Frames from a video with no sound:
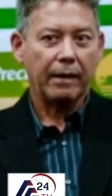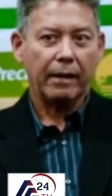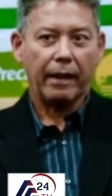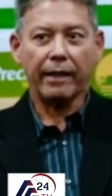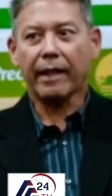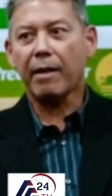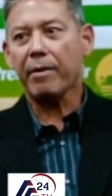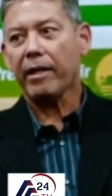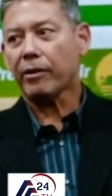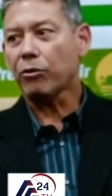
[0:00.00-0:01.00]
And I come
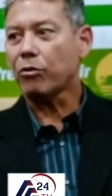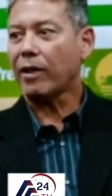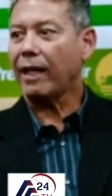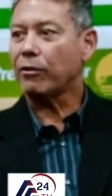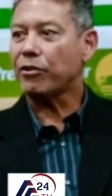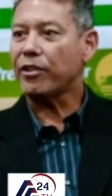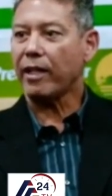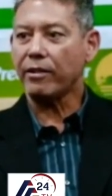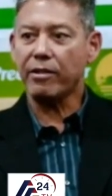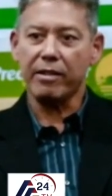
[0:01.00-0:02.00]
here to try to
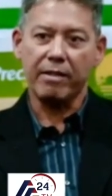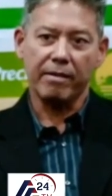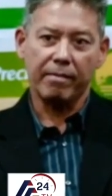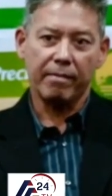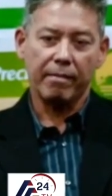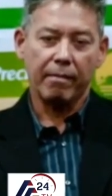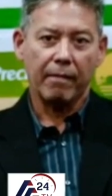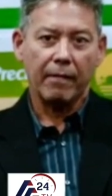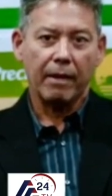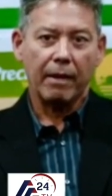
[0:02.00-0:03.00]
change this.
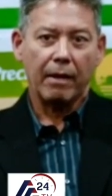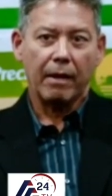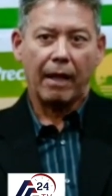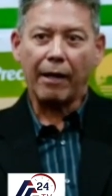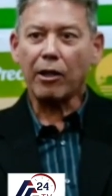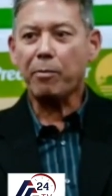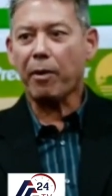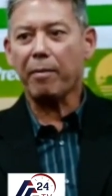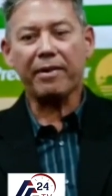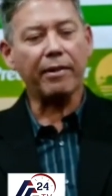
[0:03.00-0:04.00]
I not
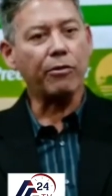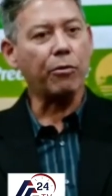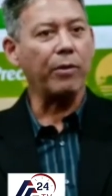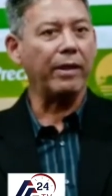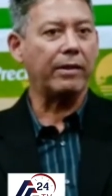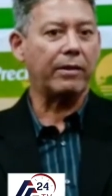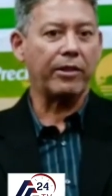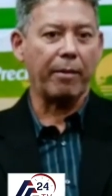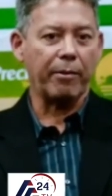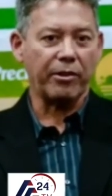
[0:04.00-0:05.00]
promise to win
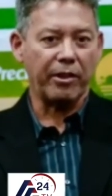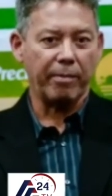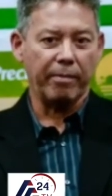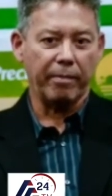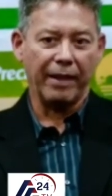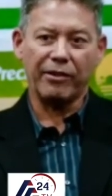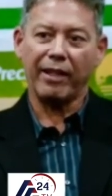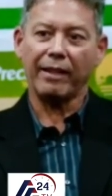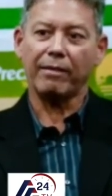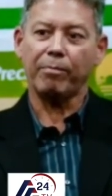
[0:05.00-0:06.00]
championship, but
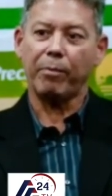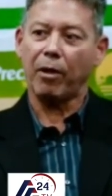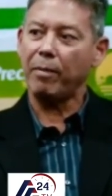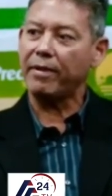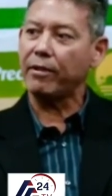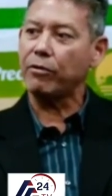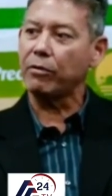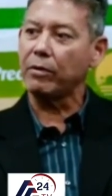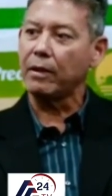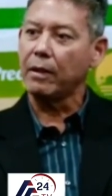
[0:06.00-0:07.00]
I promise
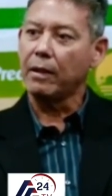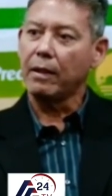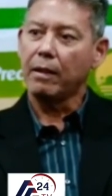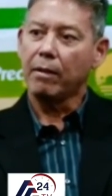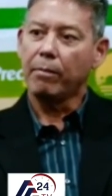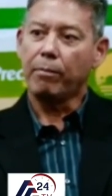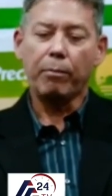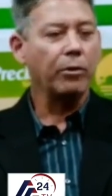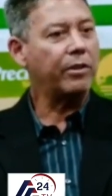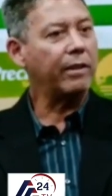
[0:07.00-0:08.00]
to
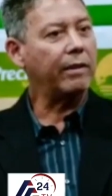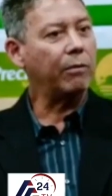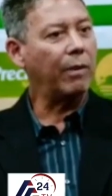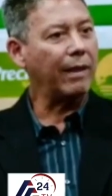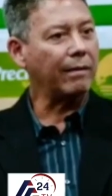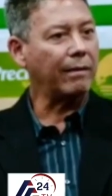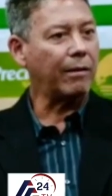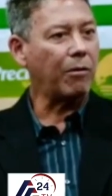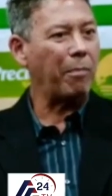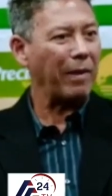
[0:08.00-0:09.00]
put one
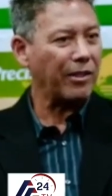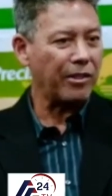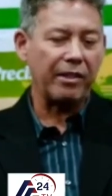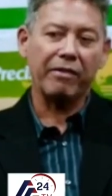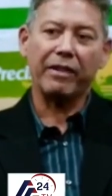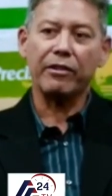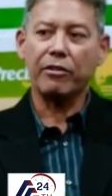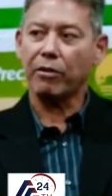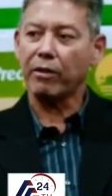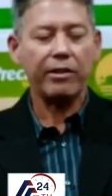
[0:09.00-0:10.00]
competitive and
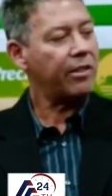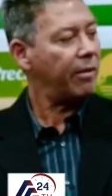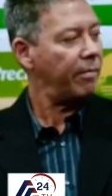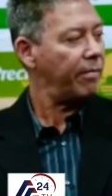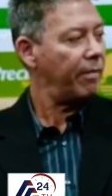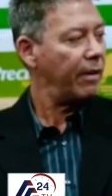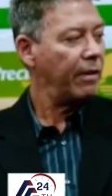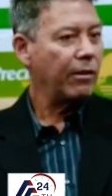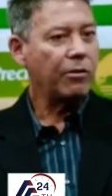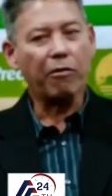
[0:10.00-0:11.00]
strong team
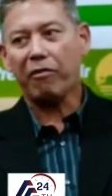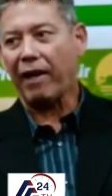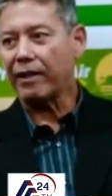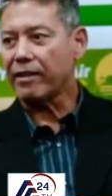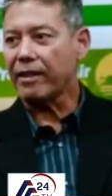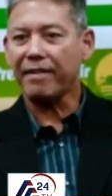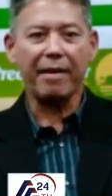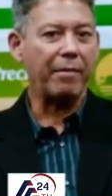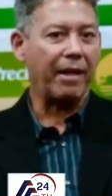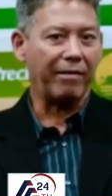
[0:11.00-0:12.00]
to fight in the
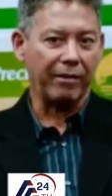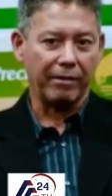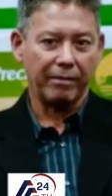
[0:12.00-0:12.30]
same level.